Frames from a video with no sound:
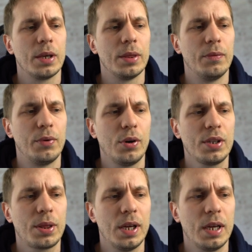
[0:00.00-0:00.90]
the
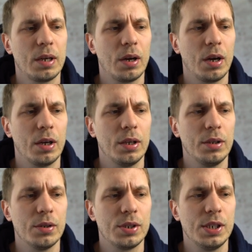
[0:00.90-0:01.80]
first thing
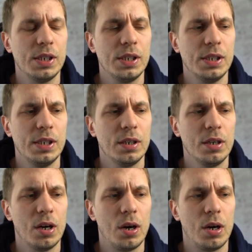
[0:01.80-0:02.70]
you see
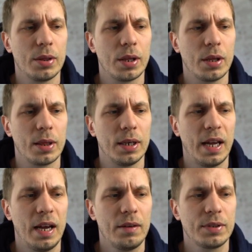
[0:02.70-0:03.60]
here on the
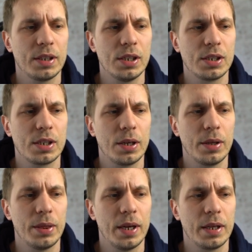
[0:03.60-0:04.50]
left is
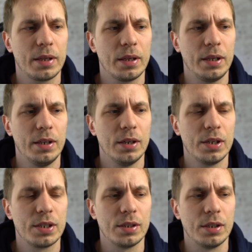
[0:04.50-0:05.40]
that
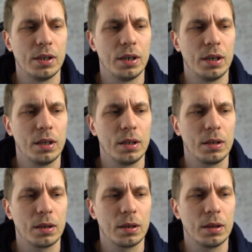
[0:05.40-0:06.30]
here's
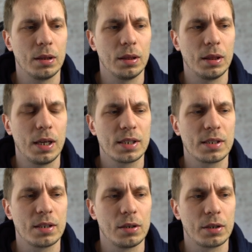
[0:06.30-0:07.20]

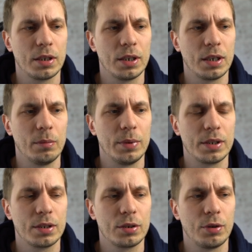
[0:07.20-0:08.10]
let's looking a
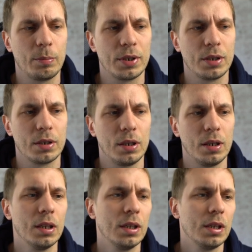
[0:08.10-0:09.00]
bit cryptical